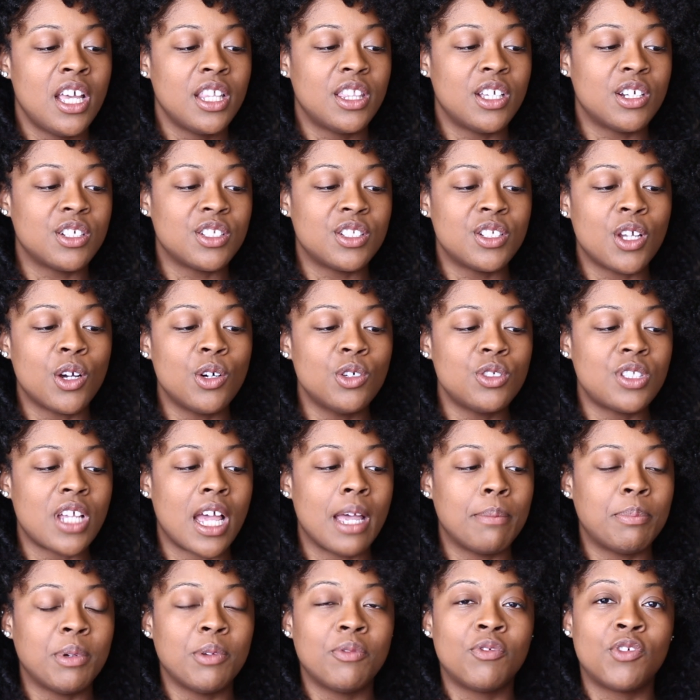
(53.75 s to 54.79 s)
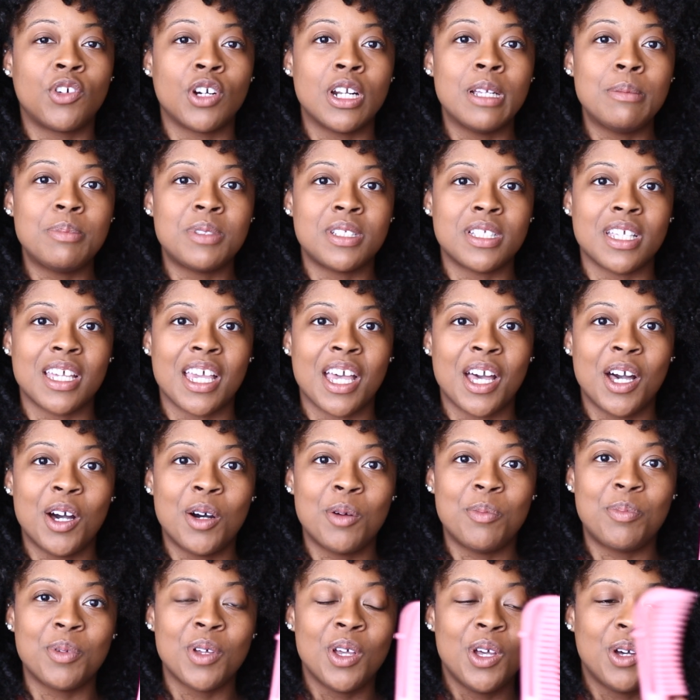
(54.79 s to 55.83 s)
There's no type of grip to
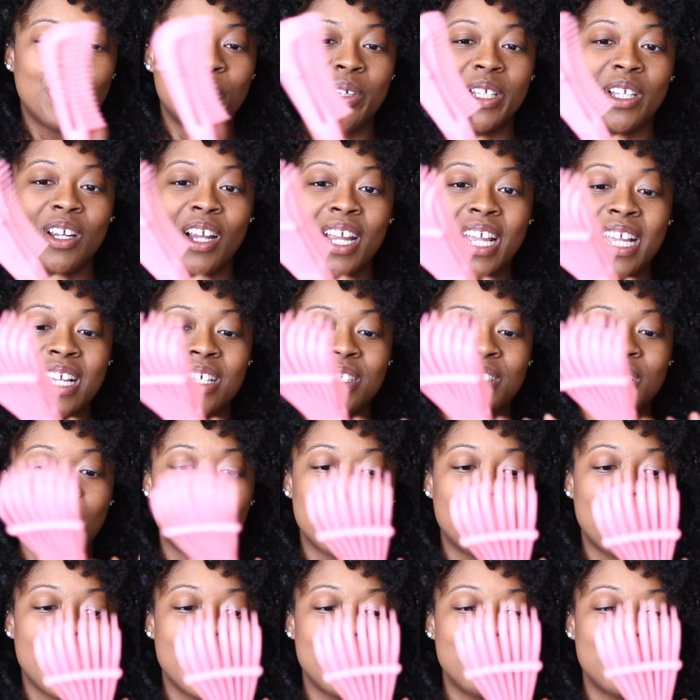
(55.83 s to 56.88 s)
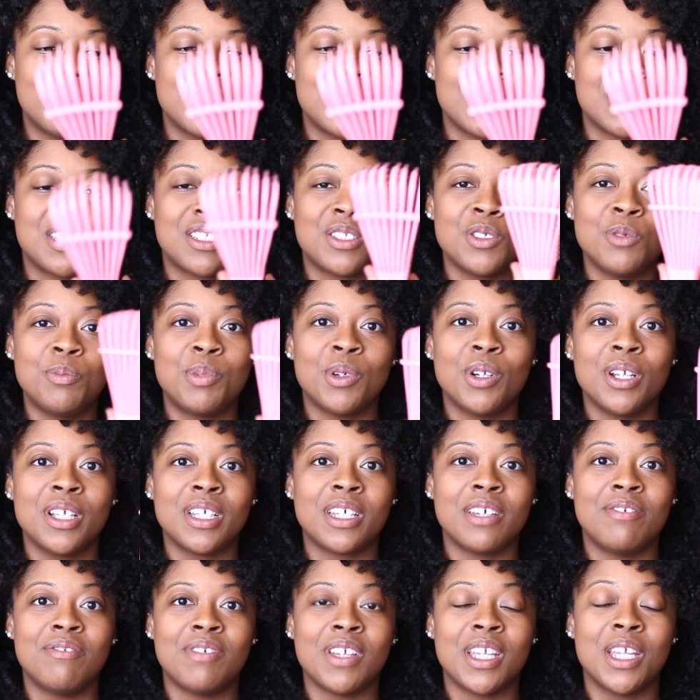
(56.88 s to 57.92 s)
help when your hands are wet, which is super
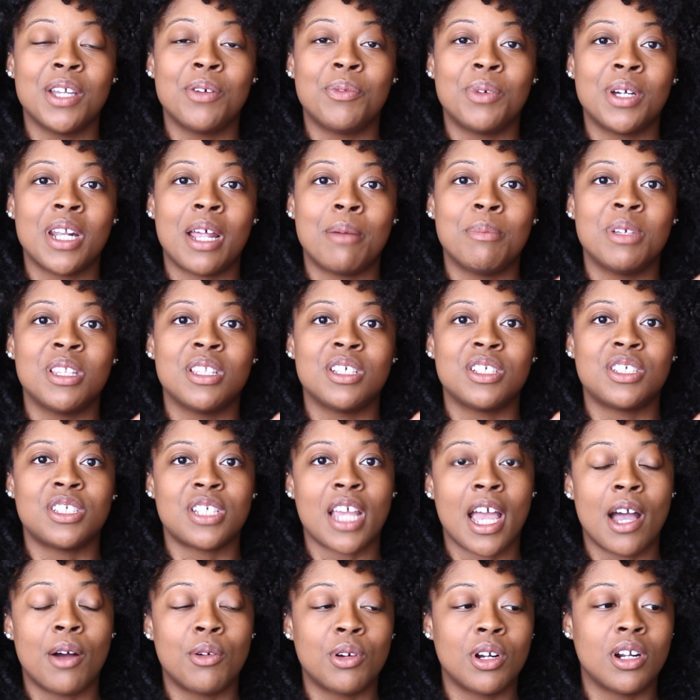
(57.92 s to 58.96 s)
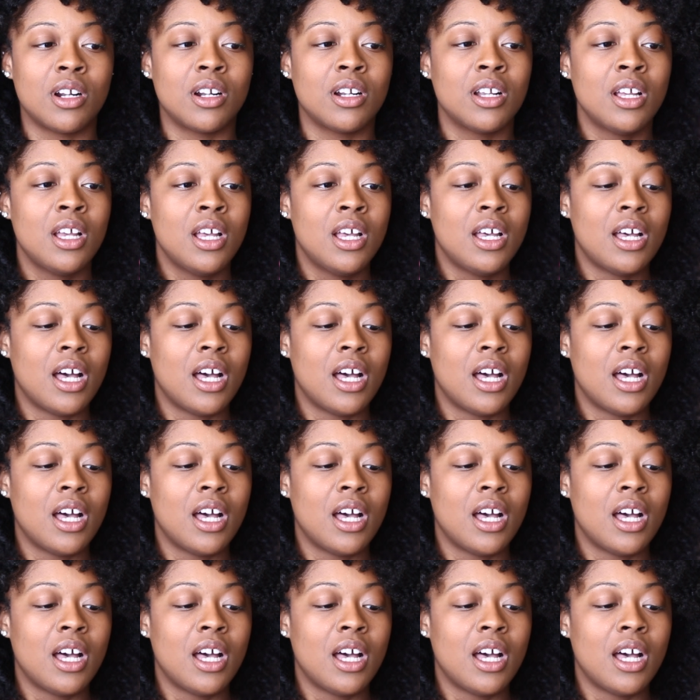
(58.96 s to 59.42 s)
inconvenient when I'm in the shower.